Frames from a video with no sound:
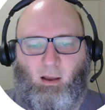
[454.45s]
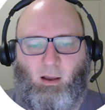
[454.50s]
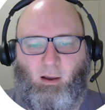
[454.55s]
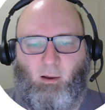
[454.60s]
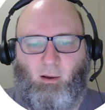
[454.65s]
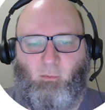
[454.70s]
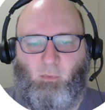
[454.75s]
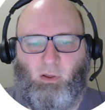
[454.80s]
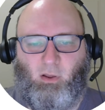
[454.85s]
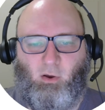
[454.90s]

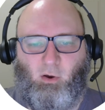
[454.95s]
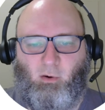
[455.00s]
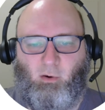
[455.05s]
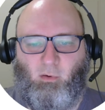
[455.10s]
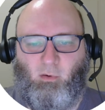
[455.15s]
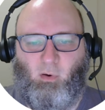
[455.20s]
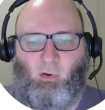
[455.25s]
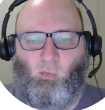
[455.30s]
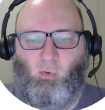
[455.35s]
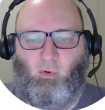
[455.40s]
We got
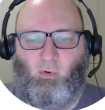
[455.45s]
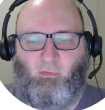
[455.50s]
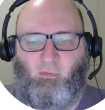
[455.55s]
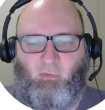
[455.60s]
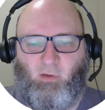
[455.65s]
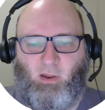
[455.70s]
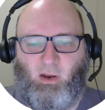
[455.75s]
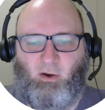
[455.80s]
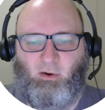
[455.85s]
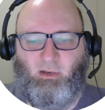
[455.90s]
a Water
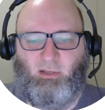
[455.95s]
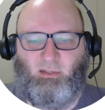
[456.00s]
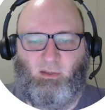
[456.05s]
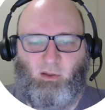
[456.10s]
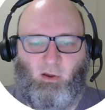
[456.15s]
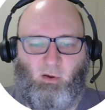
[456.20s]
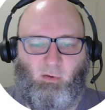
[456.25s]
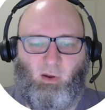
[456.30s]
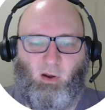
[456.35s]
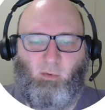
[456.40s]
Fairy,
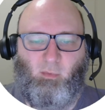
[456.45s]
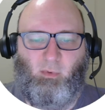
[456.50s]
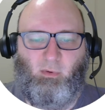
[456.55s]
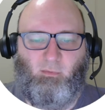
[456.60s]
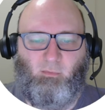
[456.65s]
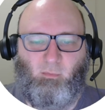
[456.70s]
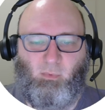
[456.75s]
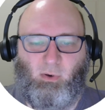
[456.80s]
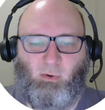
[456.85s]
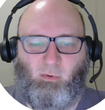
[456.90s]
so
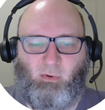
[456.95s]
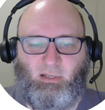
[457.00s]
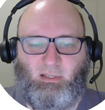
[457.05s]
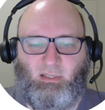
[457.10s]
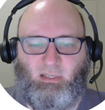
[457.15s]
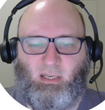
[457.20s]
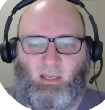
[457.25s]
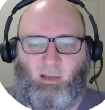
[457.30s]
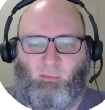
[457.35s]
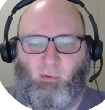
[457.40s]
we're always
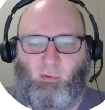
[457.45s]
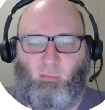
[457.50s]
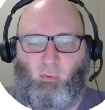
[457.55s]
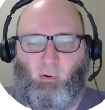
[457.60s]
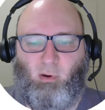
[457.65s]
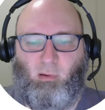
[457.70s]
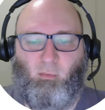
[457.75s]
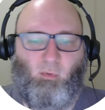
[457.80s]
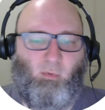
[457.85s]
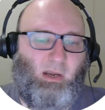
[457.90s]
sticking with
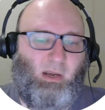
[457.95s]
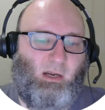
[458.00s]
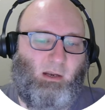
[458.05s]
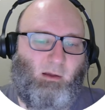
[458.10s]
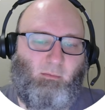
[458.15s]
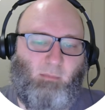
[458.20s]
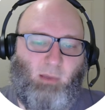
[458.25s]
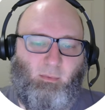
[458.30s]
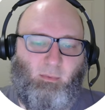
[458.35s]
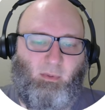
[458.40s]

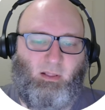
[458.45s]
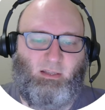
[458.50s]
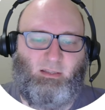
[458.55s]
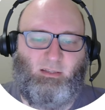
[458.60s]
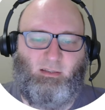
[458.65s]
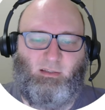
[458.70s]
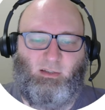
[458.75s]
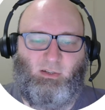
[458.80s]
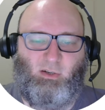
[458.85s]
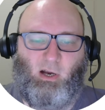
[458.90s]
Primarina. Maybe this
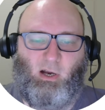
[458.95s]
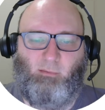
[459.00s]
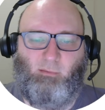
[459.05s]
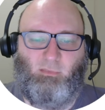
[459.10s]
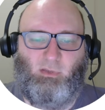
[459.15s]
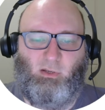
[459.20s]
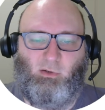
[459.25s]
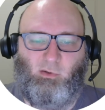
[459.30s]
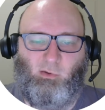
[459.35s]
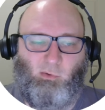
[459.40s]
is the time
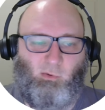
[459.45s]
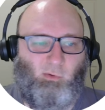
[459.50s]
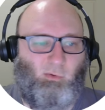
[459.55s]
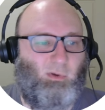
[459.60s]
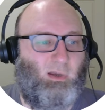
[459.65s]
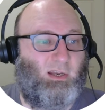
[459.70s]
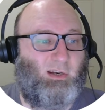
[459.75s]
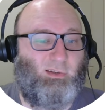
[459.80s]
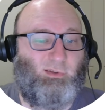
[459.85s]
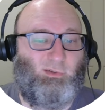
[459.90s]
to do
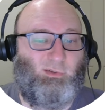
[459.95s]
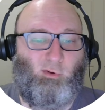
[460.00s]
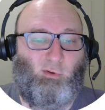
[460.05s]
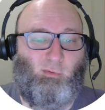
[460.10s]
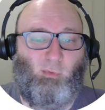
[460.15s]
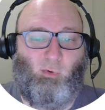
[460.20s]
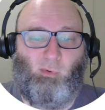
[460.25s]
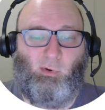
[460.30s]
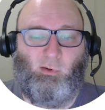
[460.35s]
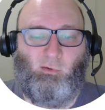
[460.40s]
an
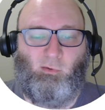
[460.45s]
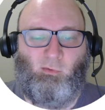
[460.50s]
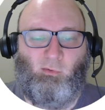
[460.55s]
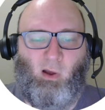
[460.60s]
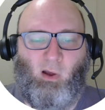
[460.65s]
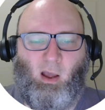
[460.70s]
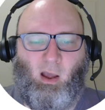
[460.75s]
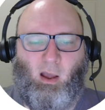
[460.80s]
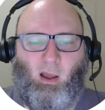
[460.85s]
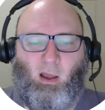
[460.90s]
Azumarill,
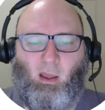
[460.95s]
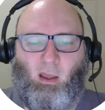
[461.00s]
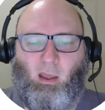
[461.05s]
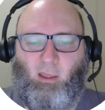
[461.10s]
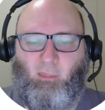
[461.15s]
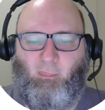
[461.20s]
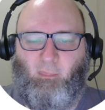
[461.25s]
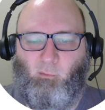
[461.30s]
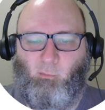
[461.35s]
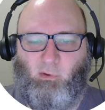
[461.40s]

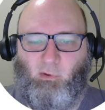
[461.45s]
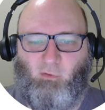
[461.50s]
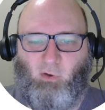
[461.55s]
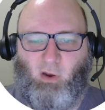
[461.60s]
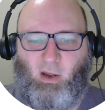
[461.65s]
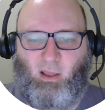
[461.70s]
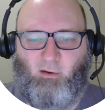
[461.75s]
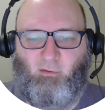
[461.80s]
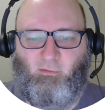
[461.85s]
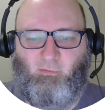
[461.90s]
and then we've
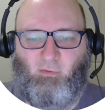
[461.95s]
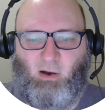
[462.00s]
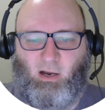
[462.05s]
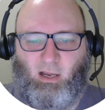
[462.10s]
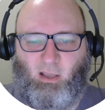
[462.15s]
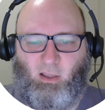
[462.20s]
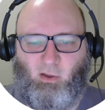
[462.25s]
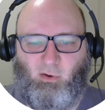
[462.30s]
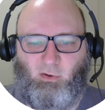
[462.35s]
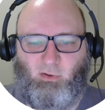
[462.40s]
got our
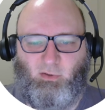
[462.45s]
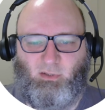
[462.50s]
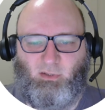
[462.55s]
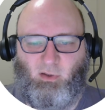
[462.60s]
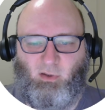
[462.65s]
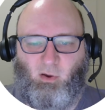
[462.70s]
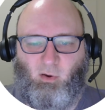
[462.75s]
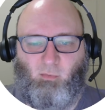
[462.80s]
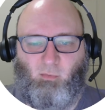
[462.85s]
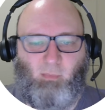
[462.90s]
Fire Ghost,
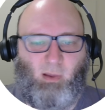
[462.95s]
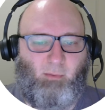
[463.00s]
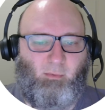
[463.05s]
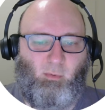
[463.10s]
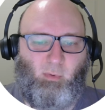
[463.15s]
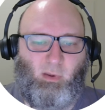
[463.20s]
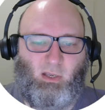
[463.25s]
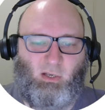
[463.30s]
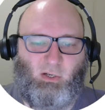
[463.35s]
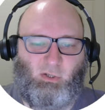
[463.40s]
so maybe
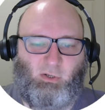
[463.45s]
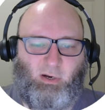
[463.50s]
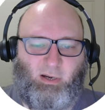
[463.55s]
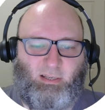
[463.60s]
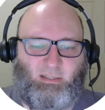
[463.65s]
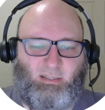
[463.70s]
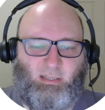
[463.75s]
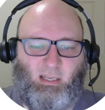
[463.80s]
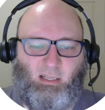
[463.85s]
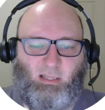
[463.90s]
we can try
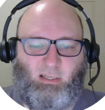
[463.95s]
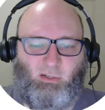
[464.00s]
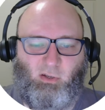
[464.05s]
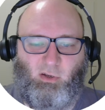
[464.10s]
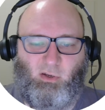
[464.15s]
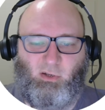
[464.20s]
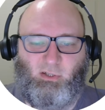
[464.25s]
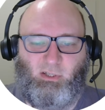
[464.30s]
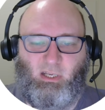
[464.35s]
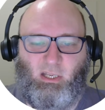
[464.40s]

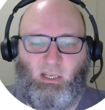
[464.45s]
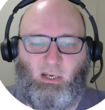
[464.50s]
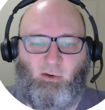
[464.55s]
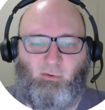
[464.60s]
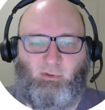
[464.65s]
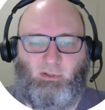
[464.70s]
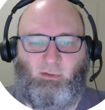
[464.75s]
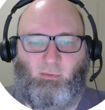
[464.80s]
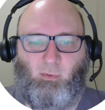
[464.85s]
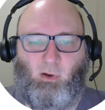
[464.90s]
Skeledirge
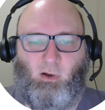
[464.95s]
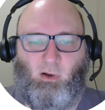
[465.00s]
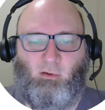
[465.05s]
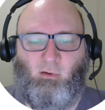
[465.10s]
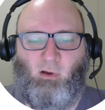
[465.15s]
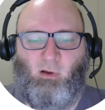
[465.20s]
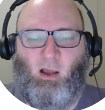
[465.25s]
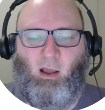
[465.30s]
here as well.